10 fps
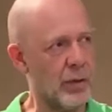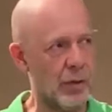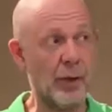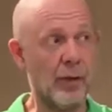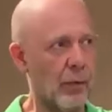
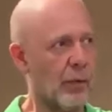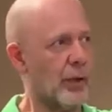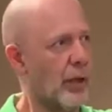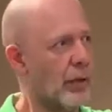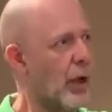only a
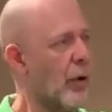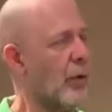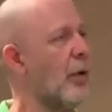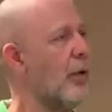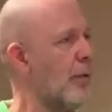48-hour
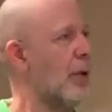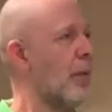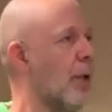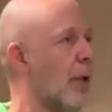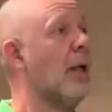
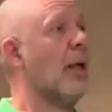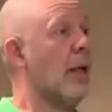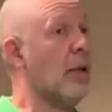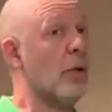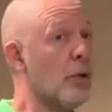film,
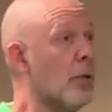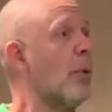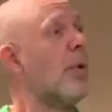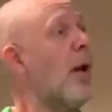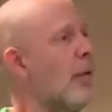you should be
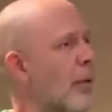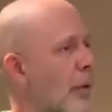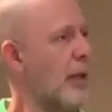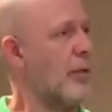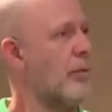proud of
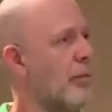that.